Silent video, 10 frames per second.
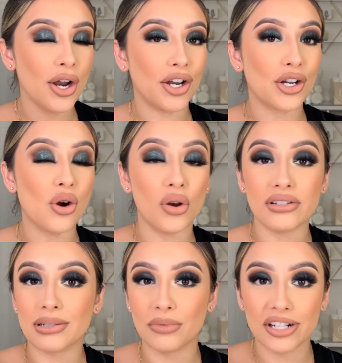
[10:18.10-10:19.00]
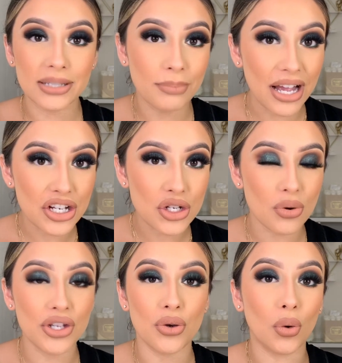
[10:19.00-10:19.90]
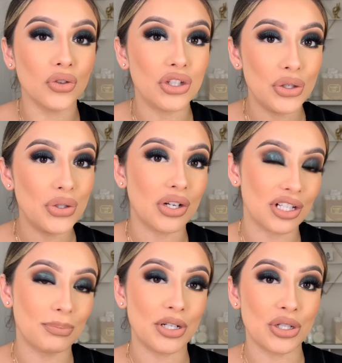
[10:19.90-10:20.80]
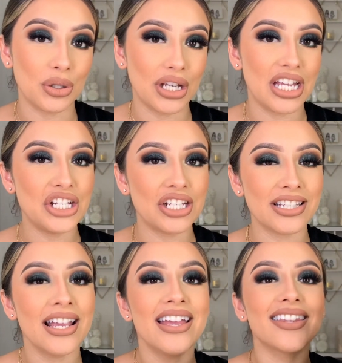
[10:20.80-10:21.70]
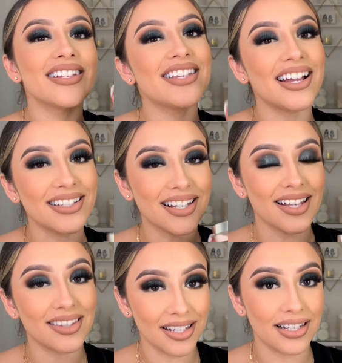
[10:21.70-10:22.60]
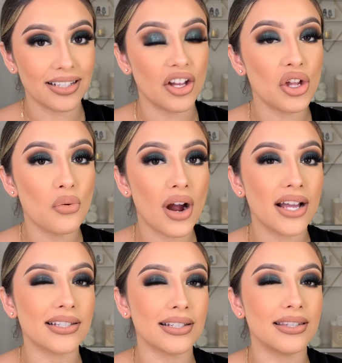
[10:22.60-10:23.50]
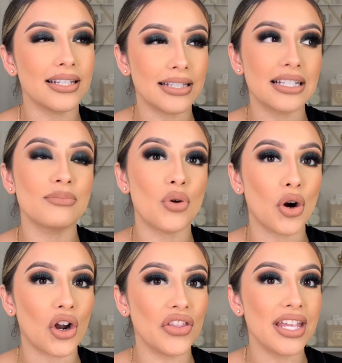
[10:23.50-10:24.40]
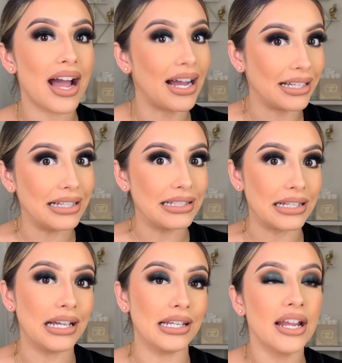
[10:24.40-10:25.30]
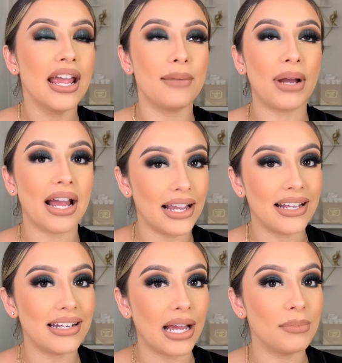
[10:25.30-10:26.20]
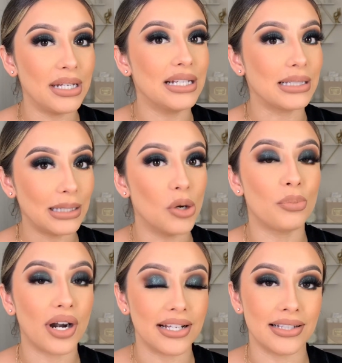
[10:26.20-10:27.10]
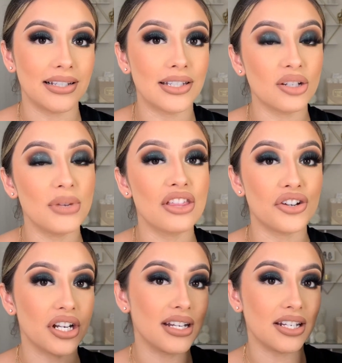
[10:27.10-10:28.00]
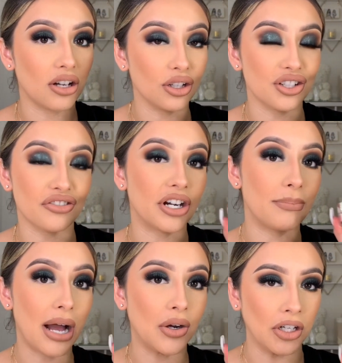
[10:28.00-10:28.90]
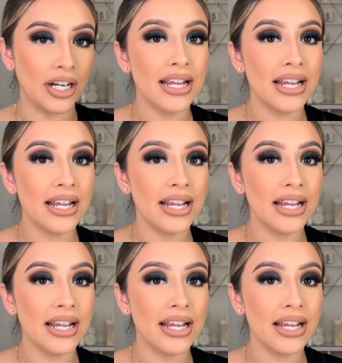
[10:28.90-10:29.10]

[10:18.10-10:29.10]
or you're going somewhere special and you only use it on special occasions, then yes, get this. Otherwise, this is more on the high end side. And by high end, I mean it's a little pricey, because to me $39 for a powder